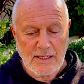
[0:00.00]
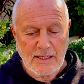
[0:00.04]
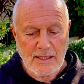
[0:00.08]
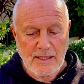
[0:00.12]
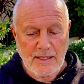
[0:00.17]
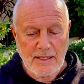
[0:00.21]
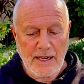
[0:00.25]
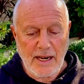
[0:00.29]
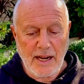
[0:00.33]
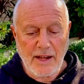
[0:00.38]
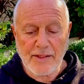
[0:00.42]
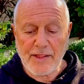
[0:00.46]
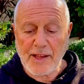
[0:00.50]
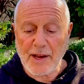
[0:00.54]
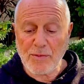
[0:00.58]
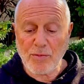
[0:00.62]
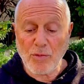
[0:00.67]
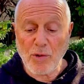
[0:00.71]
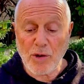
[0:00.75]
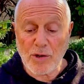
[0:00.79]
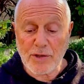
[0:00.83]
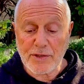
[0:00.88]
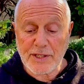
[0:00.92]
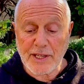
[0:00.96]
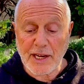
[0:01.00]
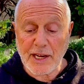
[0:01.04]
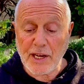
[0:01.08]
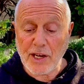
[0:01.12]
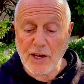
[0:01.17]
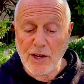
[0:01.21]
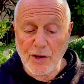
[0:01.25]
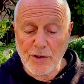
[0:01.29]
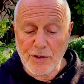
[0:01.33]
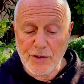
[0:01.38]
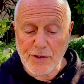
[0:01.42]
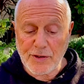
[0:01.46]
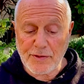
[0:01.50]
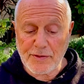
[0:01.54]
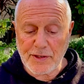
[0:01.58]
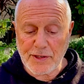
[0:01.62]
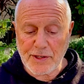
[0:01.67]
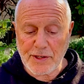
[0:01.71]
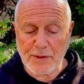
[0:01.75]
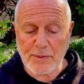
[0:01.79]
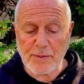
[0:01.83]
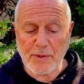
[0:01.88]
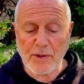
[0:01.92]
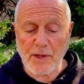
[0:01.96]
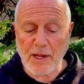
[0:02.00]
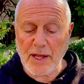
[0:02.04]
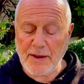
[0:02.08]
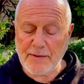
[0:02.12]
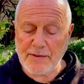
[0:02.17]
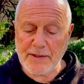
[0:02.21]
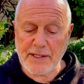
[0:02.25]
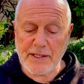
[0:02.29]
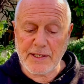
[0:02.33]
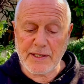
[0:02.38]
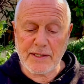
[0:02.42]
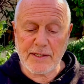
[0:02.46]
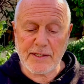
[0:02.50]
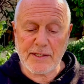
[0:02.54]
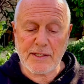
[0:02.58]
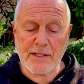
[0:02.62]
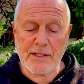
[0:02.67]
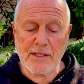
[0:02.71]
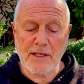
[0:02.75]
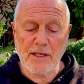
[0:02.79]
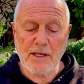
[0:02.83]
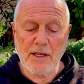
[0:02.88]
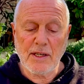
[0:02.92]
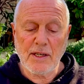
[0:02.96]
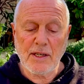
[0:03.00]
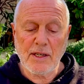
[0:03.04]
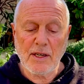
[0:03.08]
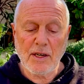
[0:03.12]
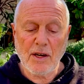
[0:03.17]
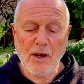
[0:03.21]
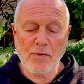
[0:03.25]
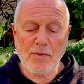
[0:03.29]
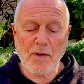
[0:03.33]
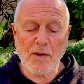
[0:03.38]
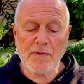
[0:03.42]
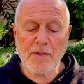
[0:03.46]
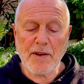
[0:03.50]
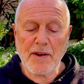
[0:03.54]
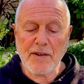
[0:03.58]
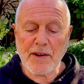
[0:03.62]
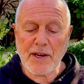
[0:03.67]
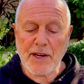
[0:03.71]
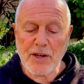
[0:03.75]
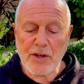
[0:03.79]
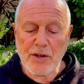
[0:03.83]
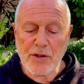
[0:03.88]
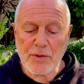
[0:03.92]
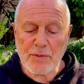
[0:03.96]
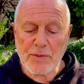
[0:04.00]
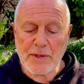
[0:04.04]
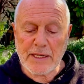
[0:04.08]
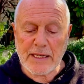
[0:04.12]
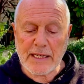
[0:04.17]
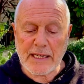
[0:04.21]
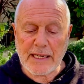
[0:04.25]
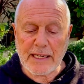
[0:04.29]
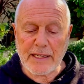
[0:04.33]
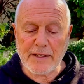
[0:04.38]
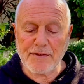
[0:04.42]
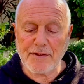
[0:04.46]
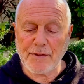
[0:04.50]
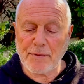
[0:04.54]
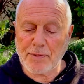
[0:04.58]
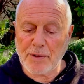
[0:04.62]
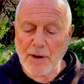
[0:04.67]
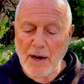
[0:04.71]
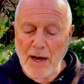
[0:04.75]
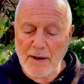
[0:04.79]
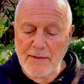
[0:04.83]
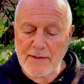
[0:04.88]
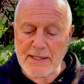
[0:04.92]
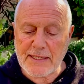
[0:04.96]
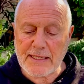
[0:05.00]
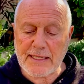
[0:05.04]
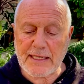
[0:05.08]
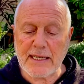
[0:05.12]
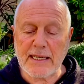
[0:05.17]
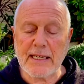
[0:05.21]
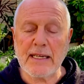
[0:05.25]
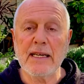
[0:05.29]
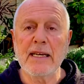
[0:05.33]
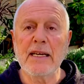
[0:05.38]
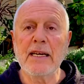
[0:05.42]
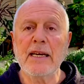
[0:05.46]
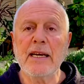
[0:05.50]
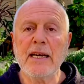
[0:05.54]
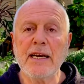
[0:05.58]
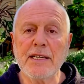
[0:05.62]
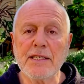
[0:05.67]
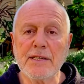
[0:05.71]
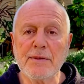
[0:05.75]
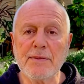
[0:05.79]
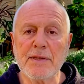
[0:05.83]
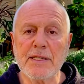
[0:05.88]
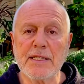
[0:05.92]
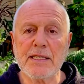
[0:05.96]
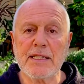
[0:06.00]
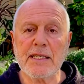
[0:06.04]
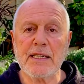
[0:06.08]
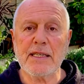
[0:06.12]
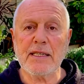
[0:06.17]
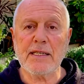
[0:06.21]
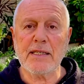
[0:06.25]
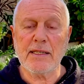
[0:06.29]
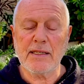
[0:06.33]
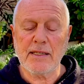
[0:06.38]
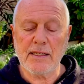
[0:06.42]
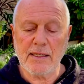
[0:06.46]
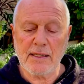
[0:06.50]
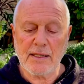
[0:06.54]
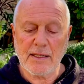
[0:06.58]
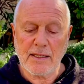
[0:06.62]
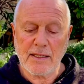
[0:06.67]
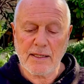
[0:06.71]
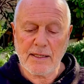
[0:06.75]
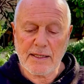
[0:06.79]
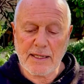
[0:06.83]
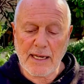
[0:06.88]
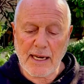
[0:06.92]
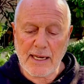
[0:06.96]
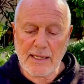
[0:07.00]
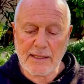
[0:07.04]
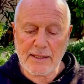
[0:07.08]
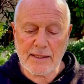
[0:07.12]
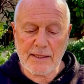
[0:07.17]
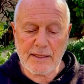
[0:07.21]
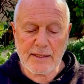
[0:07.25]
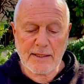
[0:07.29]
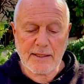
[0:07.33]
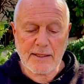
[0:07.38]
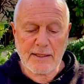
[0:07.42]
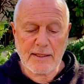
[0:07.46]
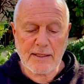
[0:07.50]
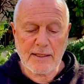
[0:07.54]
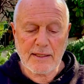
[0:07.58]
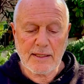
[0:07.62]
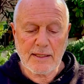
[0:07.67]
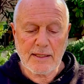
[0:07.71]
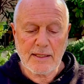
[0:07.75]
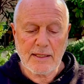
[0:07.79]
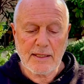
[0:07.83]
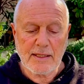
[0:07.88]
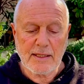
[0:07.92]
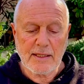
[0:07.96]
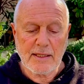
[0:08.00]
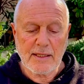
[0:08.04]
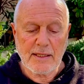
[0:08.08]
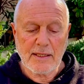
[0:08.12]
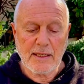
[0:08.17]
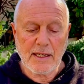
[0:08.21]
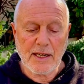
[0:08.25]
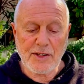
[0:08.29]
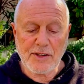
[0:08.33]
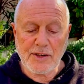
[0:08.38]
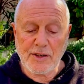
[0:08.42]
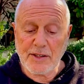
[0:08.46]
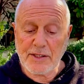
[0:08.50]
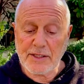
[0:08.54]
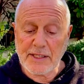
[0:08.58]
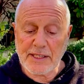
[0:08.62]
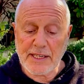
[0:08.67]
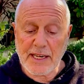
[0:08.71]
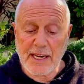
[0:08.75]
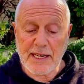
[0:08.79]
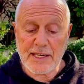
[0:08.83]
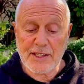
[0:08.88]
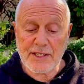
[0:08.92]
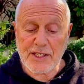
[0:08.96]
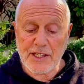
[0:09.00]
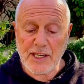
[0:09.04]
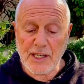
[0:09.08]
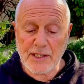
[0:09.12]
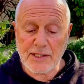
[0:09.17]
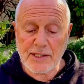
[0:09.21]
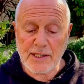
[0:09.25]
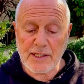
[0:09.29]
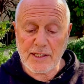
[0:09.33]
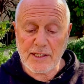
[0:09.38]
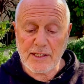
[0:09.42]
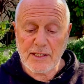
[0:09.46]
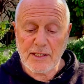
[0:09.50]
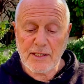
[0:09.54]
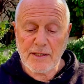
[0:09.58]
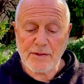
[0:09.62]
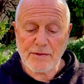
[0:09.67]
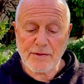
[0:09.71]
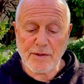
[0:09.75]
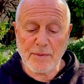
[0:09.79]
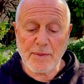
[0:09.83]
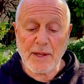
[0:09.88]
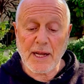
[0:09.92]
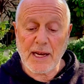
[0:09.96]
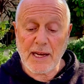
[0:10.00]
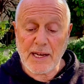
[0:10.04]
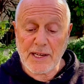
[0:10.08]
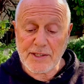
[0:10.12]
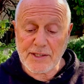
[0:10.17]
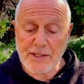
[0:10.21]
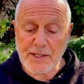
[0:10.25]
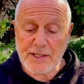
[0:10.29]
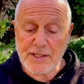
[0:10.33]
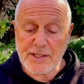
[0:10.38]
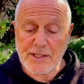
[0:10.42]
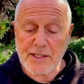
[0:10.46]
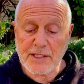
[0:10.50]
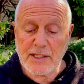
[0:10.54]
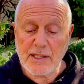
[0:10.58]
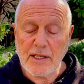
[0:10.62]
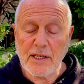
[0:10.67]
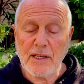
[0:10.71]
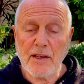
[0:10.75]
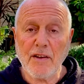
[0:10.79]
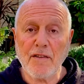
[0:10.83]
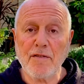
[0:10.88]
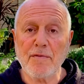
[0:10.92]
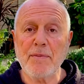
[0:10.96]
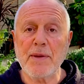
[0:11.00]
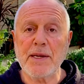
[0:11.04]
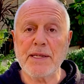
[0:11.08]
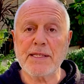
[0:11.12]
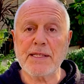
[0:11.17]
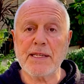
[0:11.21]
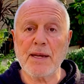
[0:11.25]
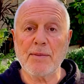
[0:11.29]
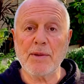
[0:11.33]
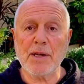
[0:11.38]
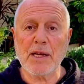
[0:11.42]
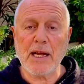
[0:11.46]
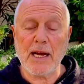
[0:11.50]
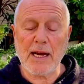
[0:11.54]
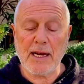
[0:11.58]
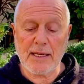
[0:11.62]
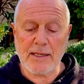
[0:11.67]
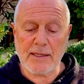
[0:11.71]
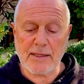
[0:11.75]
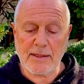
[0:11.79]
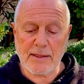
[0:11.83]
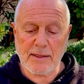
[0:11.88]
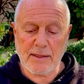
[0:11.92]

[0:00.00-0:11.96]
Now that was incontrovertible evidence of a very human need for privacy, intimacy, darkness, and during the day shelter from the harshness of midsummer light.